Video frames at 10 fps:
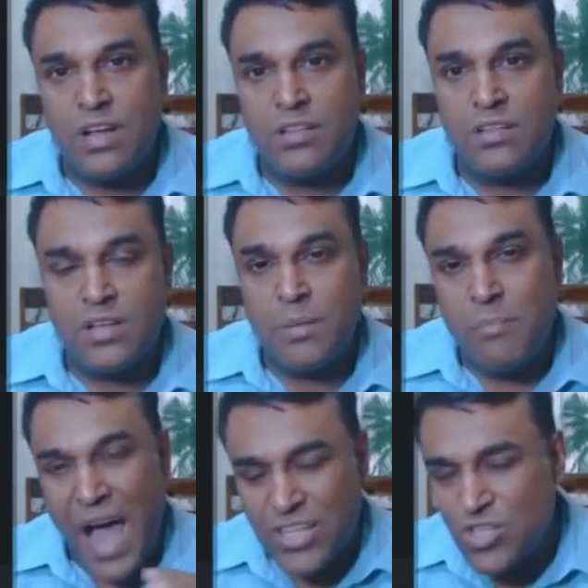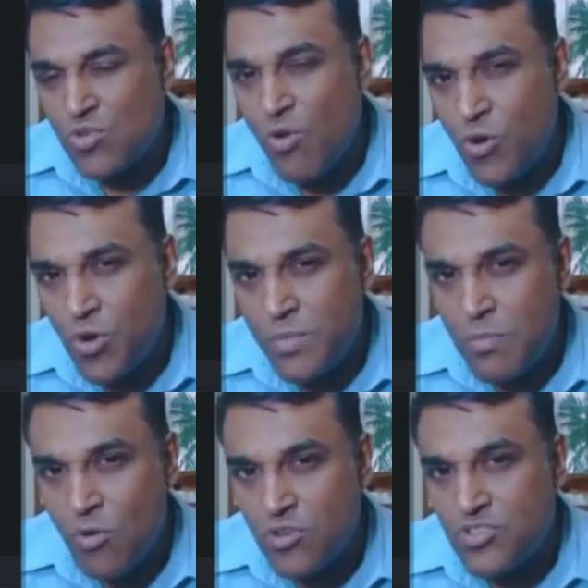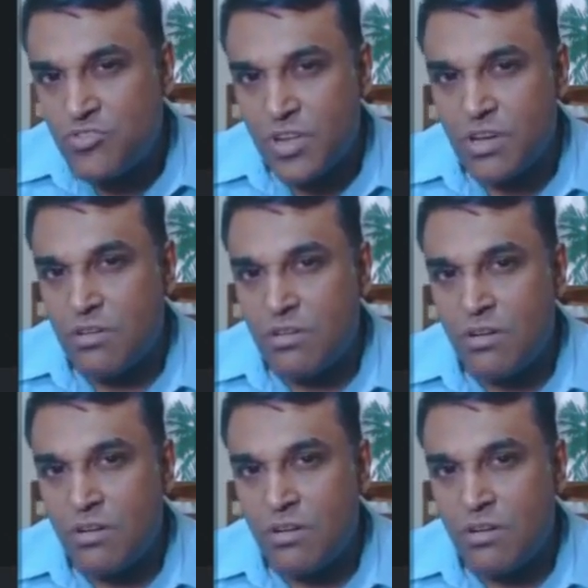the match is going to be more stricter.